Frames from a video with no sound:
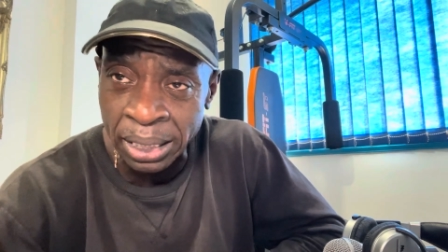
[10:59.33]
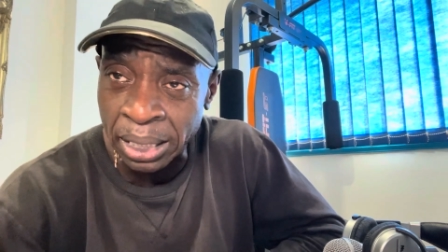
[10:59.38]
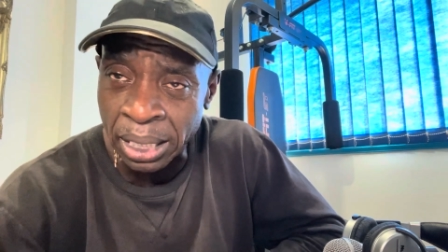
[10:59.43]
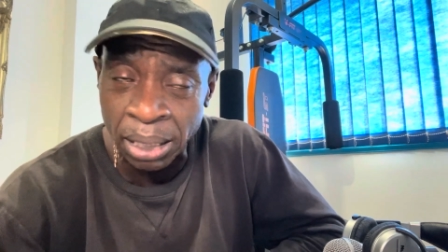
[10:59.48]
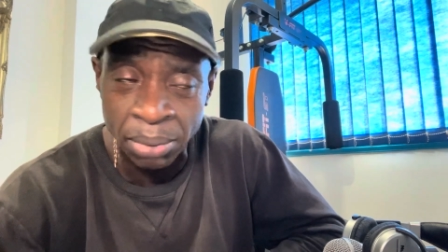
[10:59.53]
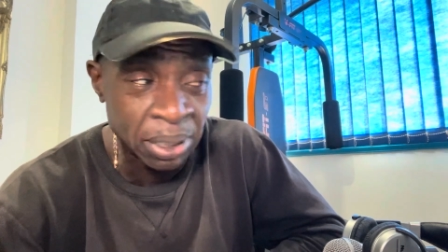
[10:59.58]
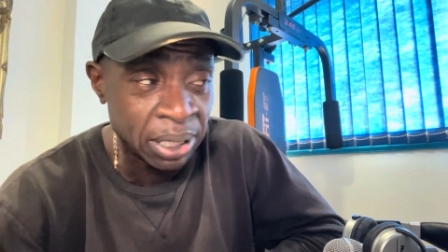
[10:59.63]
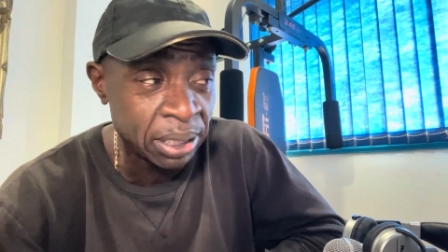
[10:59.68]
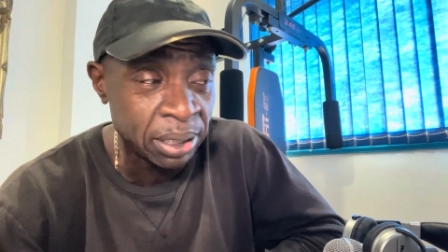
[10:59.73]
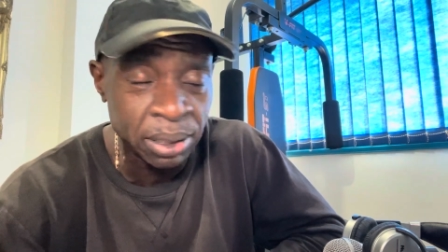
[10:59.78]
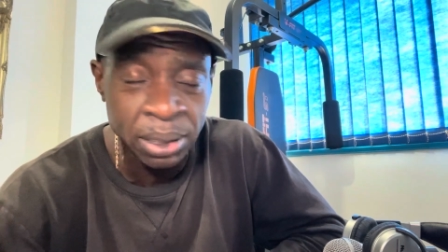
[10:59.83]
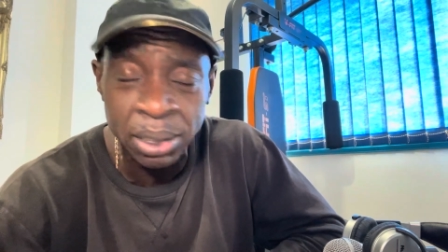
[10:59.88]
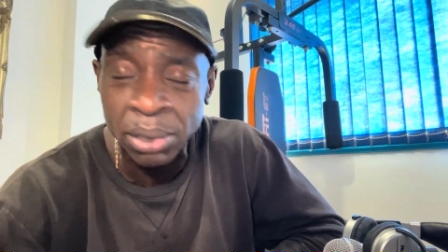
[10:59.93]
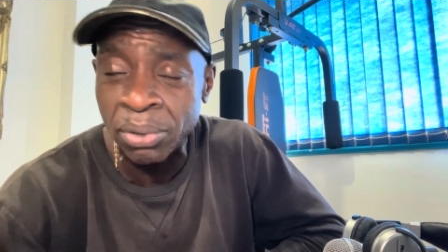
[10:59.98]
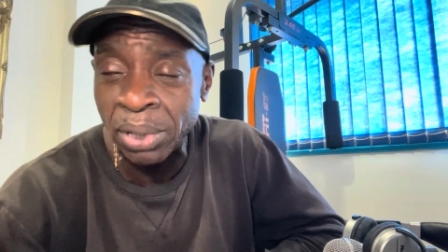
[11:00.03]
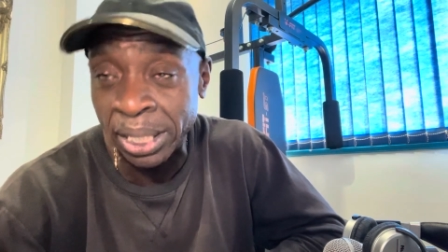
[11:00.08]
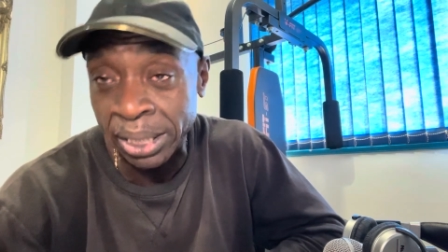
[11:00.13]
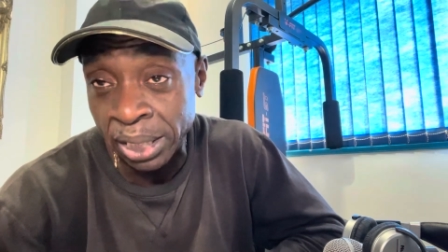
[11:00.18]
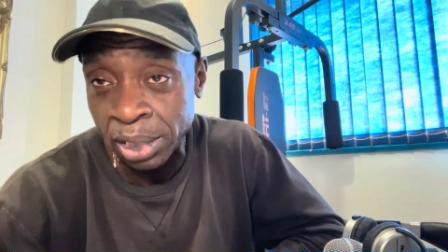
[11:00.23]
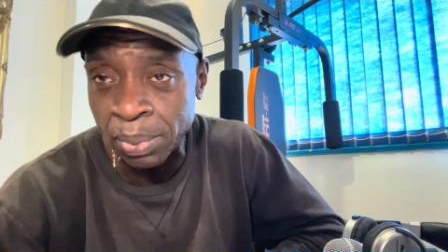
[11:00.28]
I mean, the
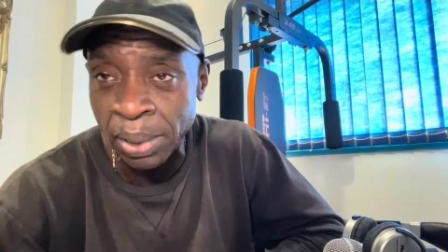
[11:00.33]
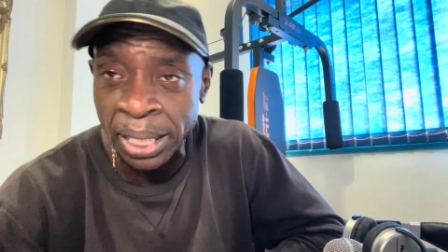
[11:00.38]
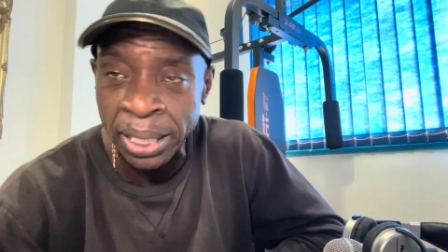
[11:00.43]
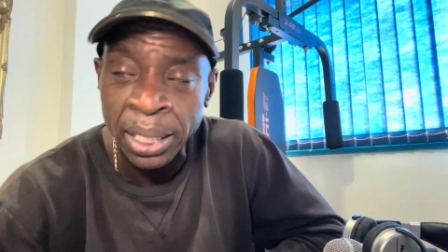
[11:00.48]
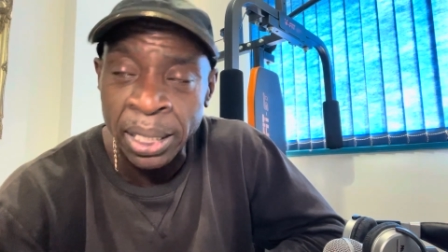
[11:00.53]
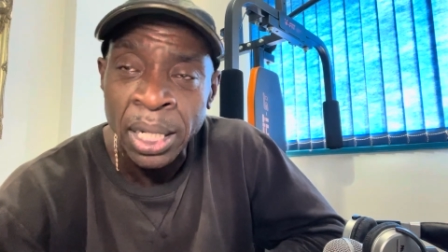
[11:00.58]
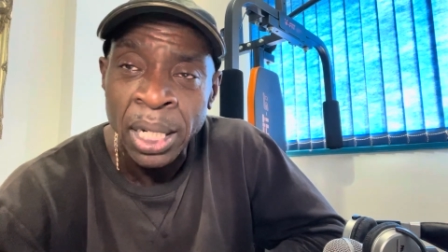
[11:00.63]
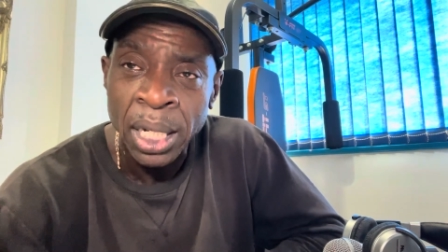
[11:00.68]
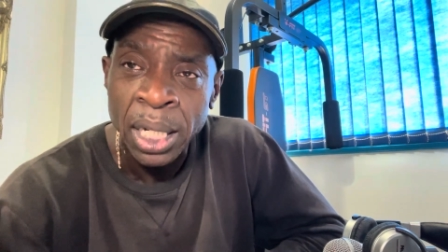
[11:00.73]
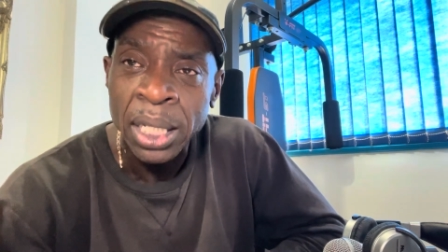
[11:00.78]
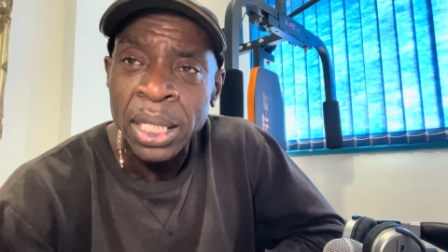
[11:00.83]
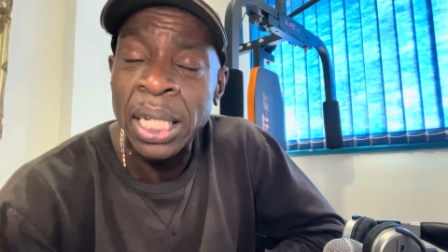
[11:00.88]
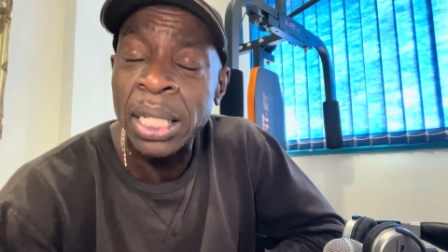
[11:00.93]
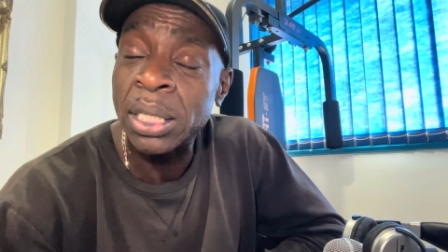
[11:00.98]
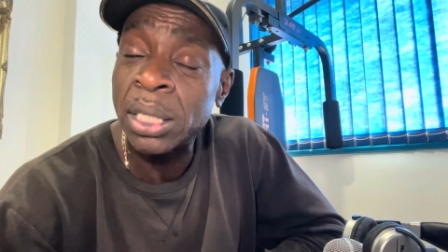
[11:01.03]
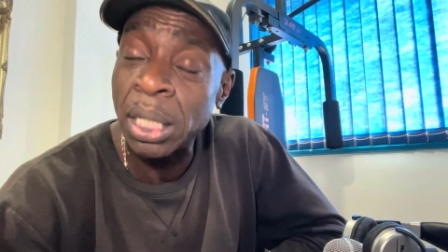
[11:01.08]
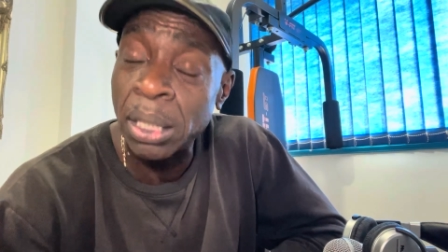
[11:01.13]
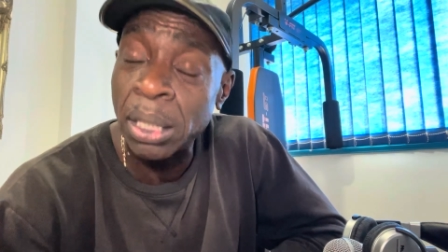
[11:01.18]
rain in Spain, yes,